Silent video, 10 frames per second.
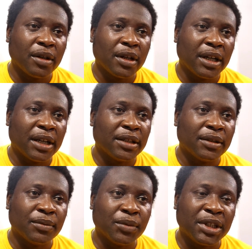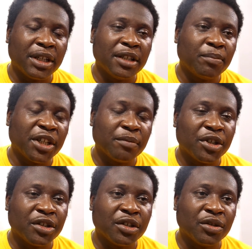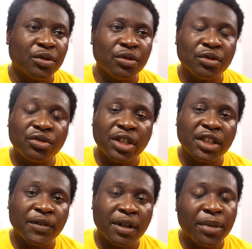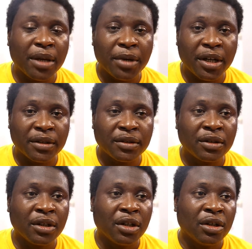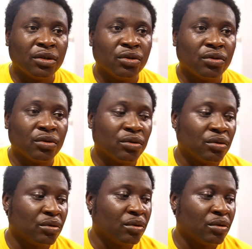and with a heat press machine you can use transfer papers to